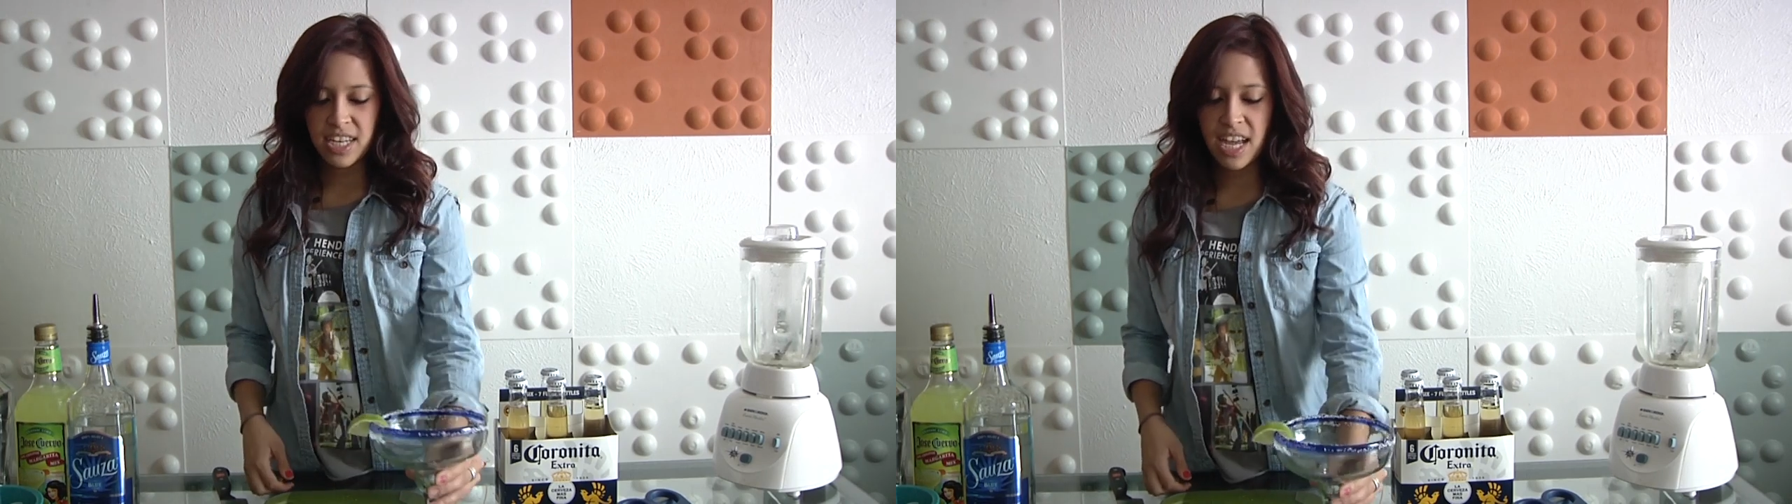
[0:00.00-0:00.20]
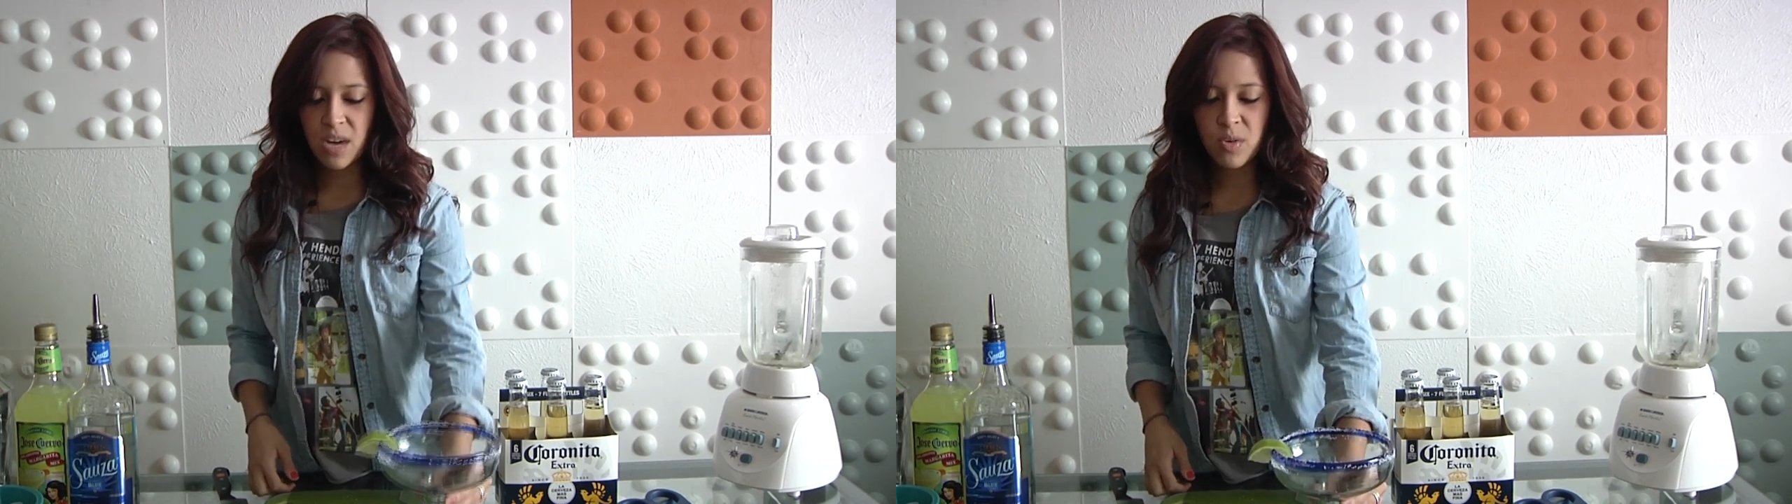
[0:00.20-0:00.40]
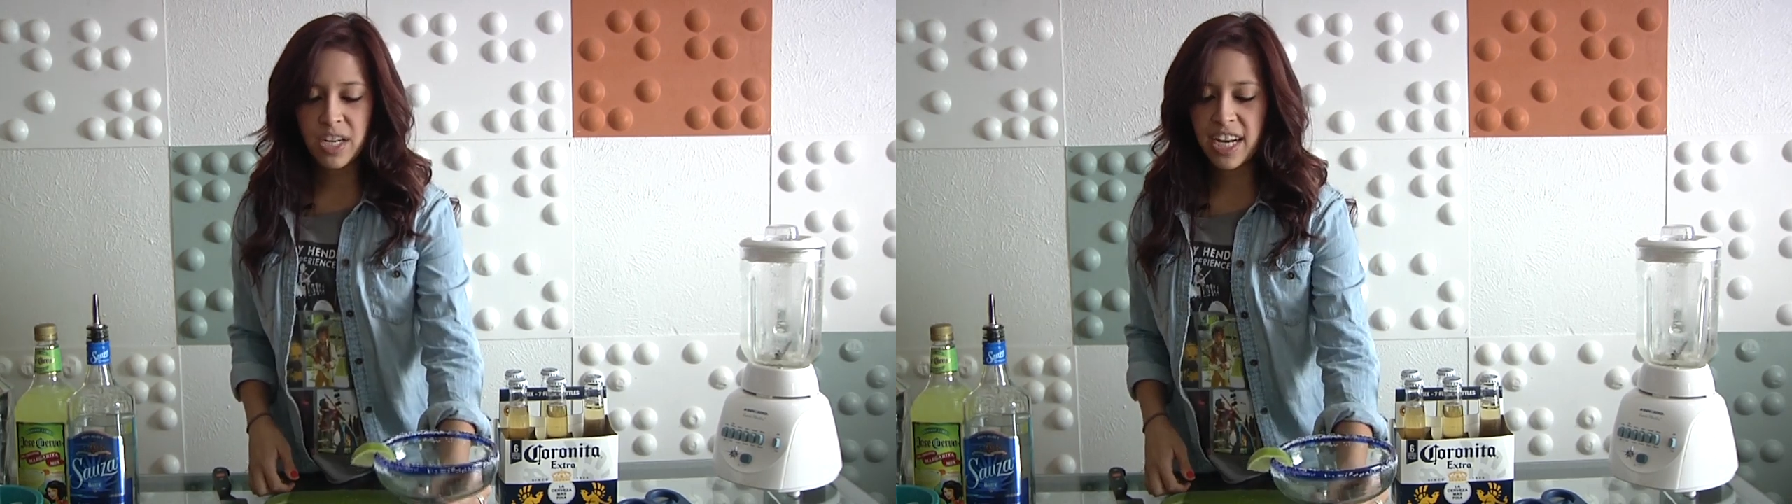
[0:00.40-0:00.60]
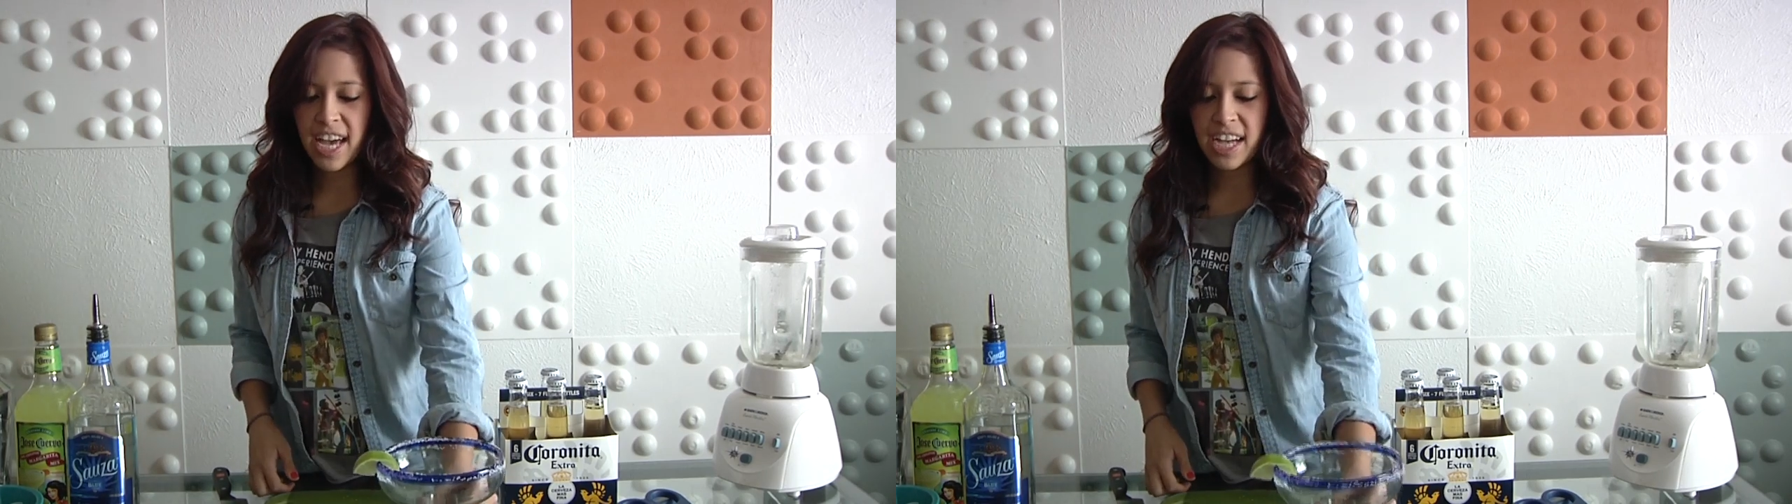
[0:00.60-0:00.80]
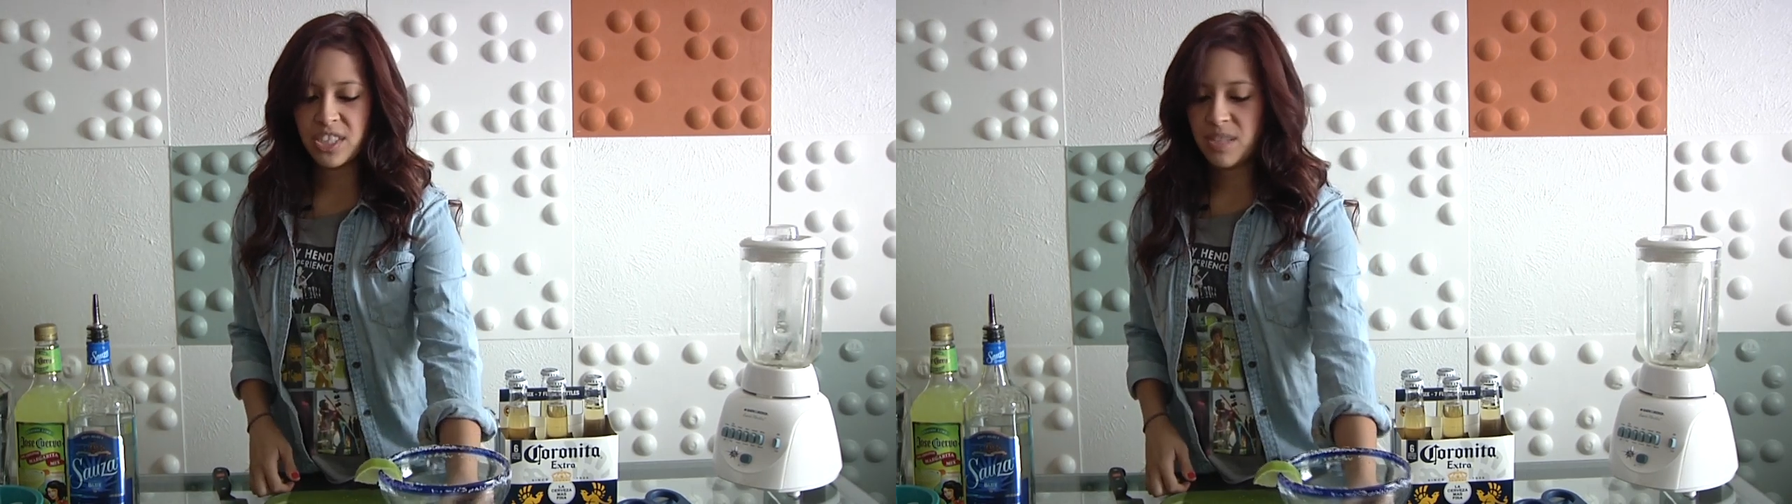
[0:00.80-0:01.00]
Now we're gonna
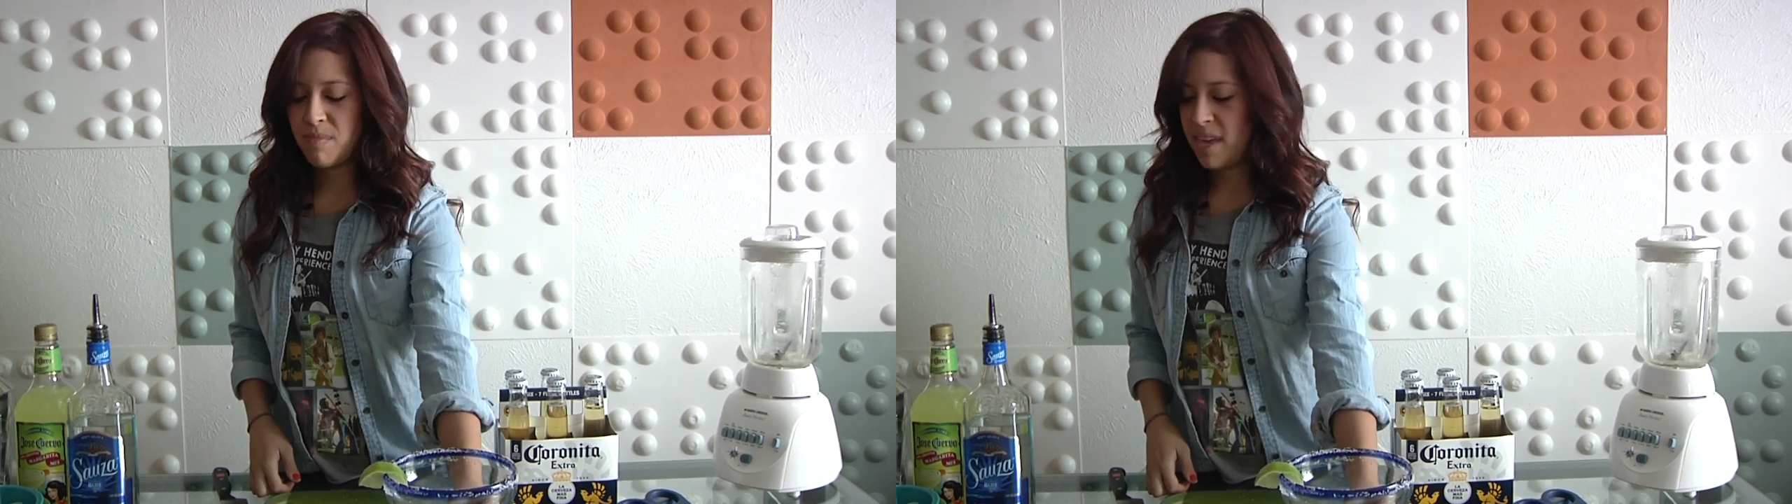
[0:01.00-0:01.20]
actually